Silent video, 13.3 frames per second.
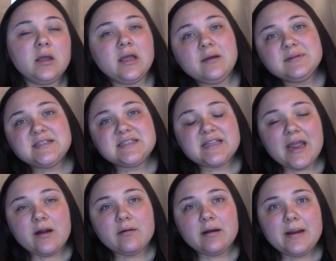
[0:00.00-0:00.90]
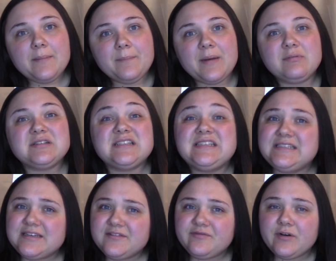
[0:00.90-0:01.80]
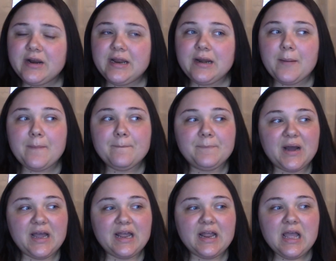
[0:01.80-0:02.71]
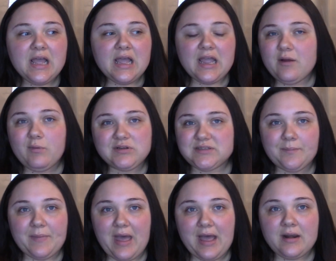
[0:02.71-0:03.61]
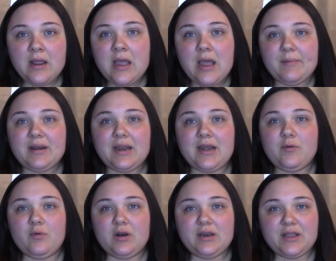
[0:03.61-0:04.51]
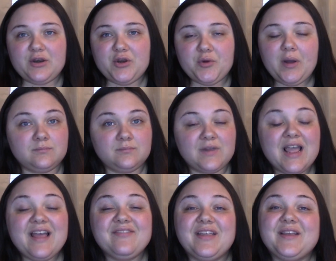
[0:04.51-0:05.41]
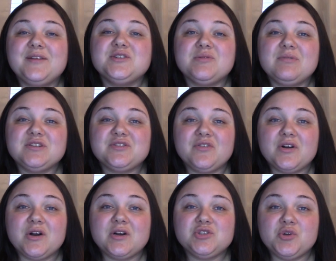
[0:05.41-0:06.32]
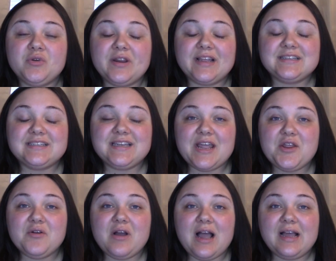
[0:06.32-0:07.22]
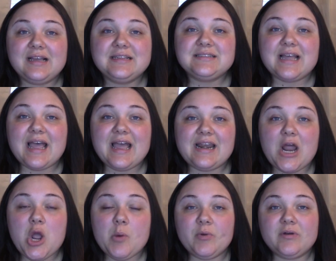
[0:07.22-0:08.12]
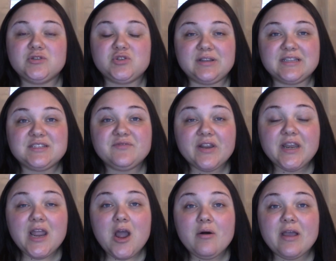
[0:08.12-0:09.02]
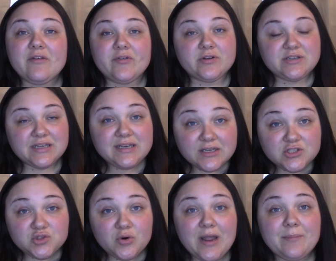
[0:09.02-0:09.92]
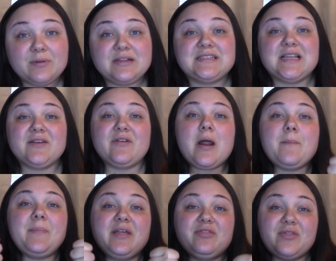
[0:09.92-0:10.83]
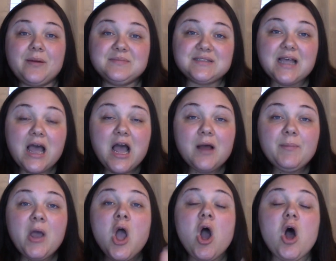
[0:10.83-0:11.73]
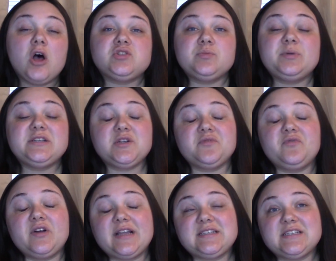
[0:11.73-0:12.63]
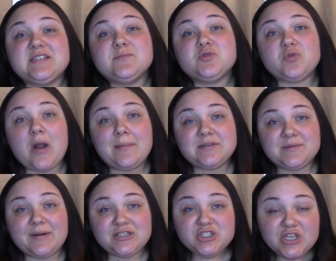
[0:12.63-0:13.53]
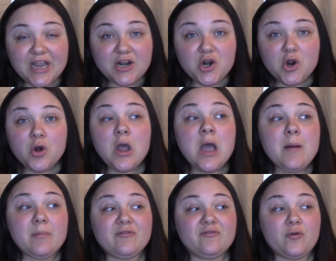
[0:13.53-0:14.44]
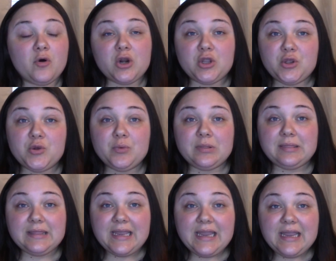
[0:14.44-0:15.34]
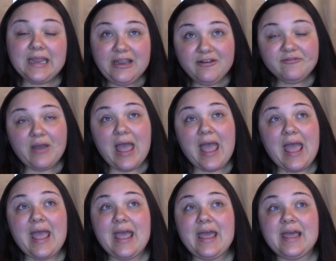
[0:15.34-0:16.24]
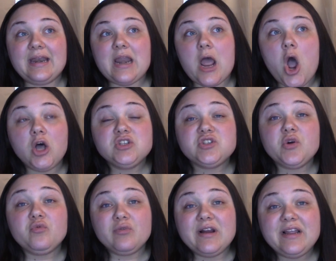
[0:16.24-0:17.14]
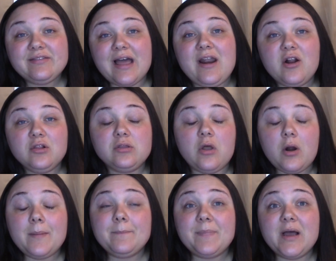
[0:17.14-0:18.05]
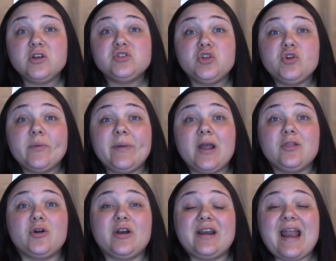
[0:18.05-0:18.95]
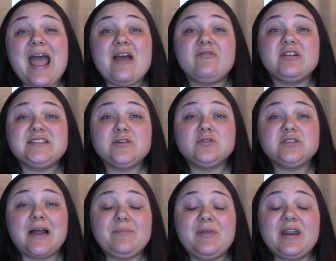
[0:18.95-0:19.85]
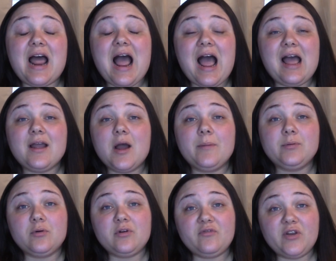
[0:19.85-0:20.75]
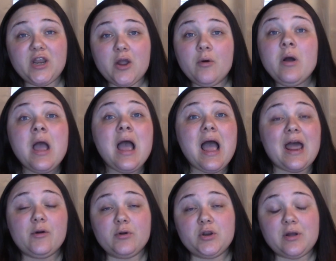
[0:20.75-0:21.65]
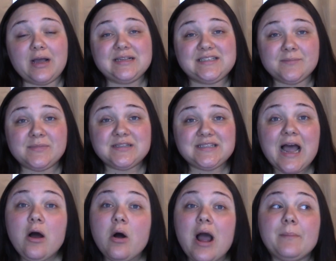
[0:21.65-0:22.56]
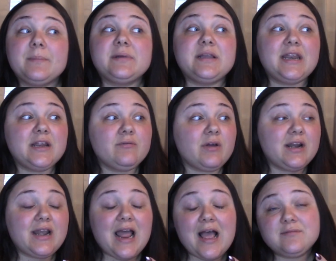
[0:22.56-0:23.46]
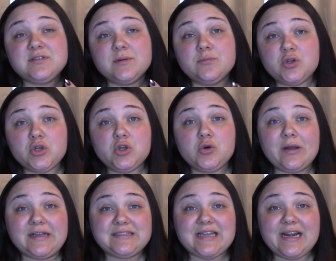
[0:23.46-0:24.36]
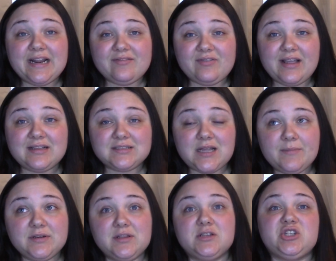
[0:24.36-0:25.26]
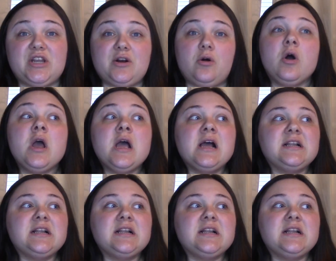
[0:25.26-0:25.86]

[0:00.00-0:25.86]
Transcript: was scary. It was different, but it wasn't bad. I mean, anyone can do it. Thank you so much for tuning in today, you guys, and I hope you enjoyed this video. If you did enjoy it, please give it a big thumbs up. Also, please don't forget to subscribe to my channel before you leave, and also ring that alarm bell so you can be alerted every single time that I upload a video. I don't want you guys to miss out. I'm getting ready to have some new exciting things coming to the channel,